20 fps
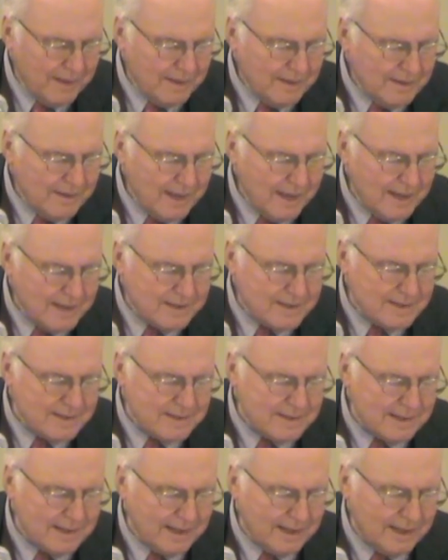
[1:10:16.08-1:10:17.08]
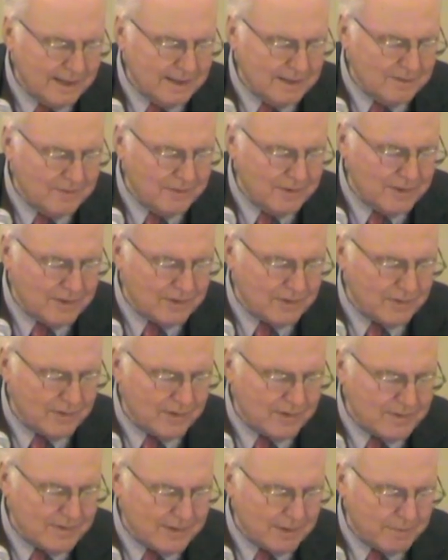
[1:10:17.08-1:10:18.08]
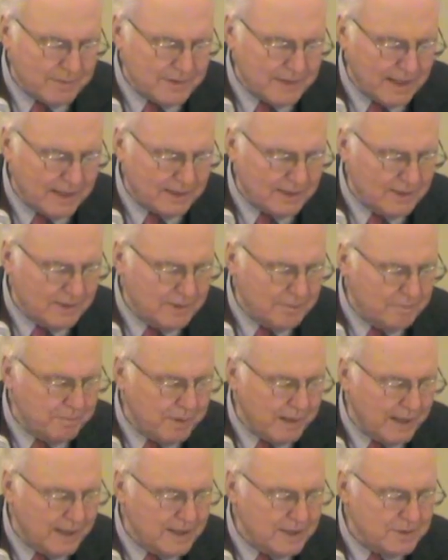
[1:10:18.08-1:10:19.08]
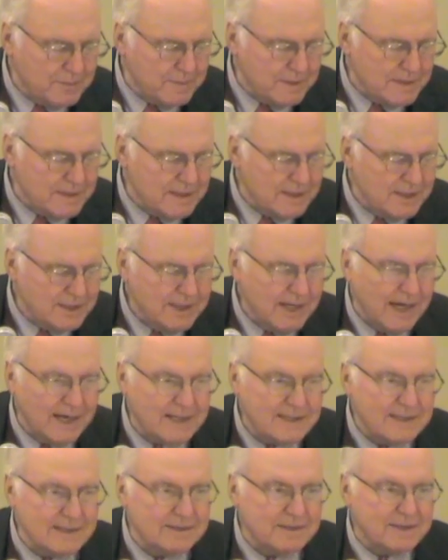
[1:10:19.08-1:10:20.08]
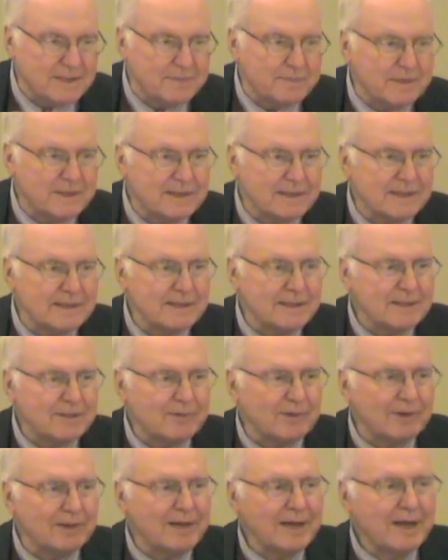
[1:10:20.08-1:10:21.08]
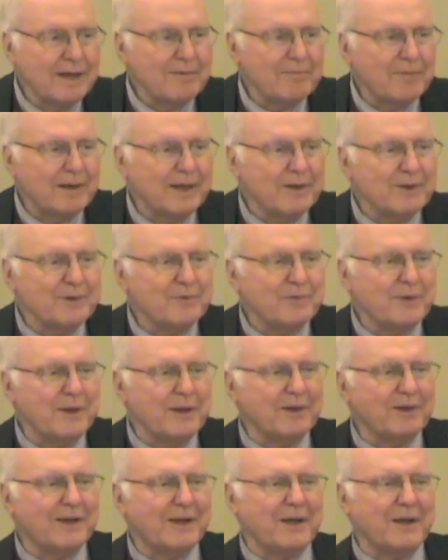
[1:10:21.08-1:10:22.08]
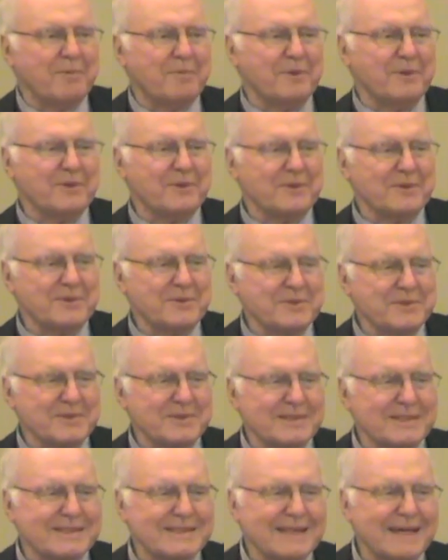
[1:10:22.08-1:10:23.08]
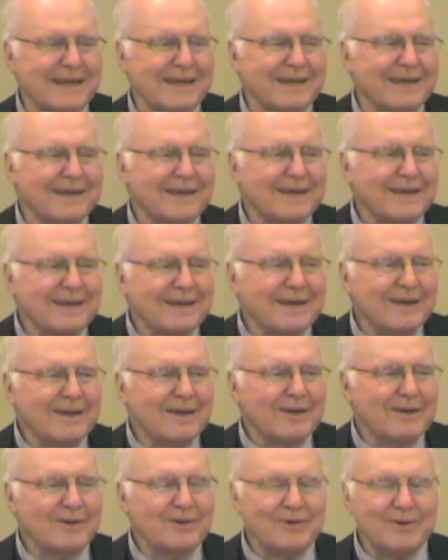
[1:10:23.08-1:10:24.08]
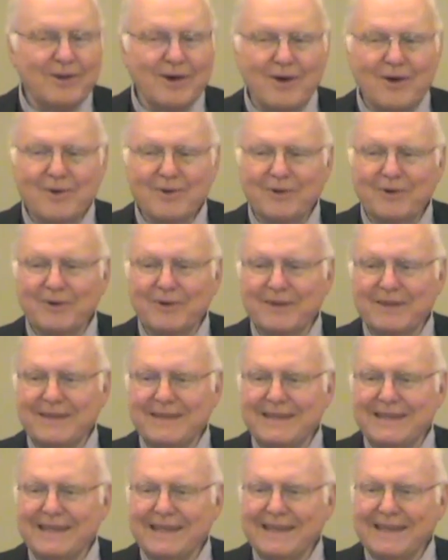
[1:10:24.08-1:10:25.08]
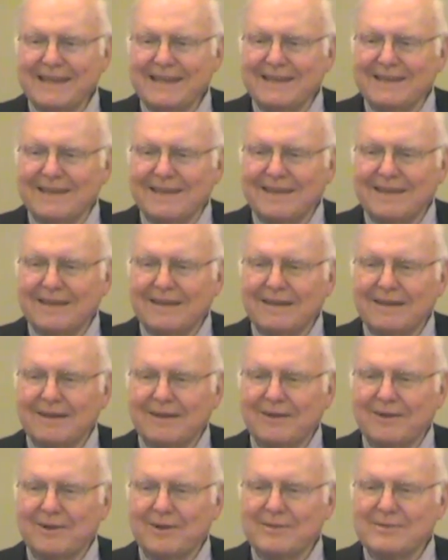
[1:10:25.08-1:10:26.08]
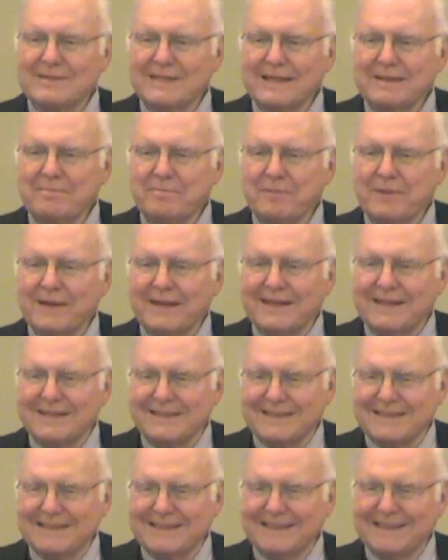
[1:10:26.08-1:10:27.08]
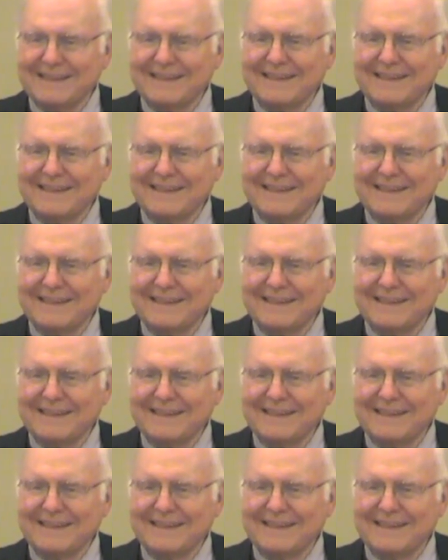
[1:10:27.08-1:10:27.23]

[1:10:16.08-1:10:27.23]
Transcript: Nations like individuals are subjected to punishments and chastisements in this world. My good friend Claire Booth Luce used to say, no good deed goes unpunished.